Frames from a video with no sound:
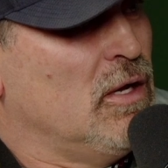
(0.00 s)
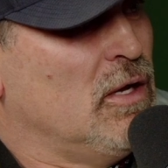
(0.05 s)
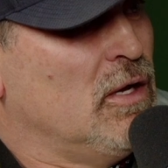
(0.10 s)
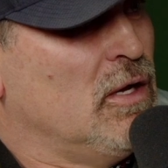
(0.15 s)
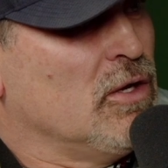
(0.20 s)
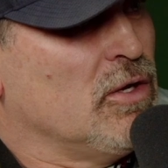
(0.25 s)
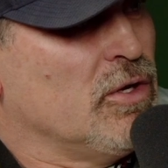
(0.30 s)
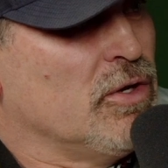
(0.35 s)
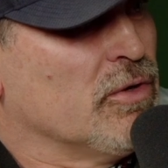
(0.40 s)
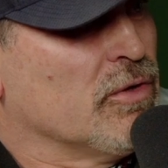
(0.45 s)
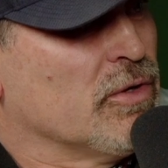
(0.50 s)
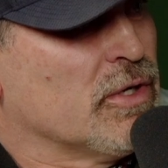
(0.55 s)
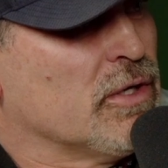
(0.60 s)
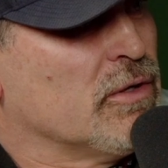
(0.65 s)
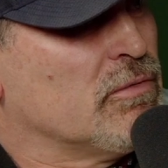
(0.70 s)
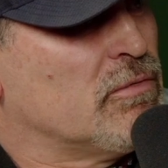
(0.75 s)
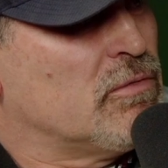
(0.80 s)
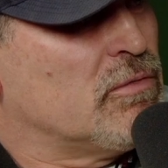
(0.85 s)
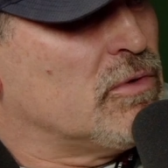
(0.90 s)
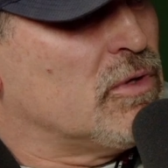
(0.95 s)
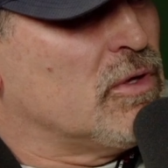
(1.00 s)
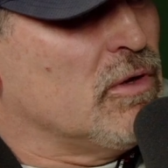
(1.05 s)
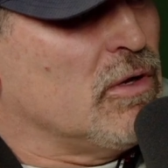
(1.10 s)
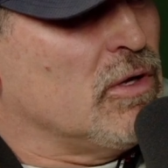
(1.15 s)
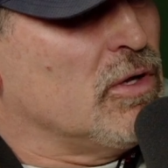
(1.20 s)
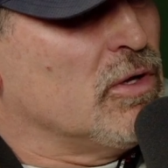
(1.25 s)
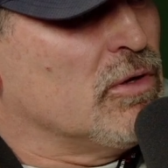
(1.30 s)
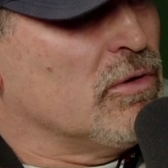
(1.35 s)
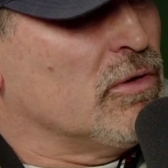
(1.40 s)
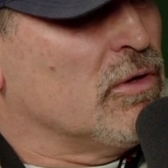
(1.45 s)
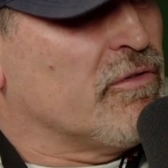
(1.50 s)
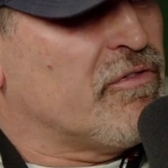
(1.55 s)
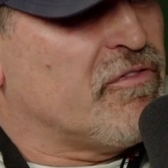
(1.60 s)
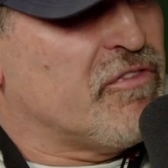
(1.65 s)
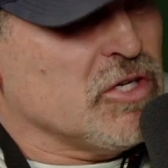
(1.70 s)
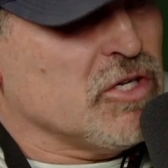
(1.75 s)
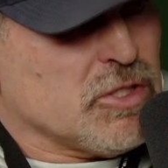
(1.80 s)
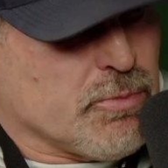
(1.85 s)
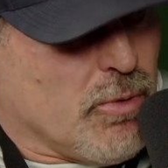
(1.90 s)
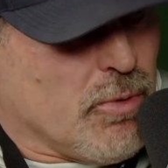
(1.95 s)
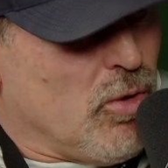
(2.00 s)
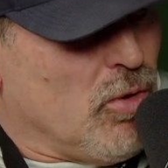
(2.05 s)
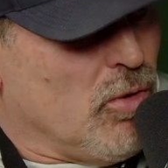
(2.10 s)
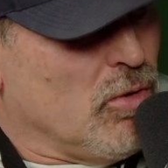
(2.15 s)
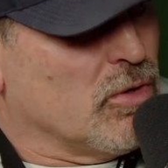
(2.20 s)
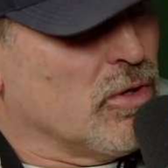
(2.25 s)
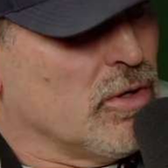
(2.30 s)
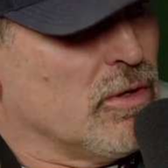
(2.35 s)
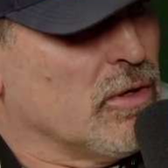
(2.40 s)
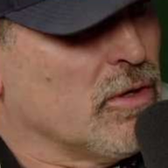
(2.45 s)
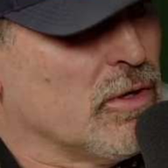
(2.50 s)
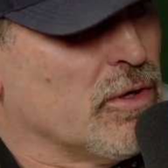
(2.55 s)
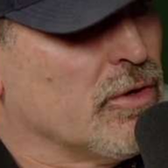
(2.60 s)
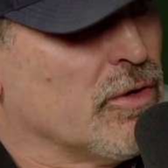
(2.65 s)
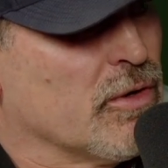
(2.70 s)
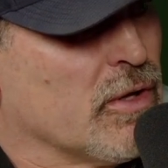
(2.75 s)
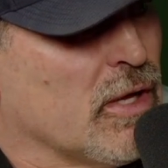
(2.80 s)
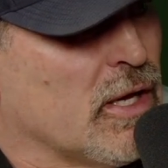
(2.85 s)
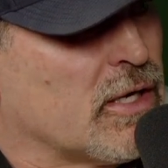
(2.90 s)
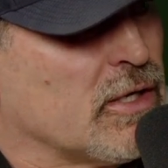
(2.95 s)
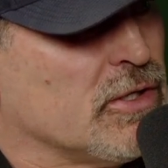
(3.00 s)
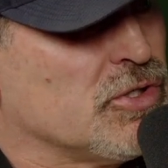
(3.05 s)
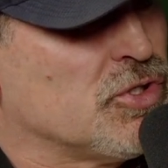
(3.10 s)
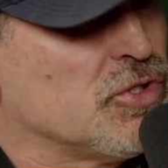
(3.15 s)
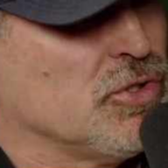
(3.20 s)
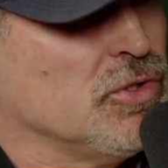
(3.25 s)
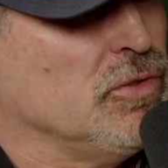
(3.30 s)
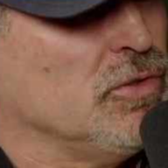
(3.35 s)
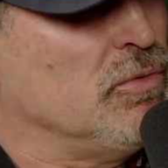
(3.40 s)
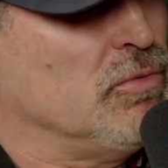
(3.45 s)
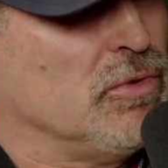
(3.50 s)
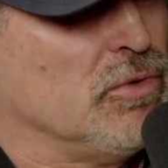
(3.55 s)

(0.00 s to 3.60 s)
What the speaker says: you're in a fishbowl. You're like a zoo.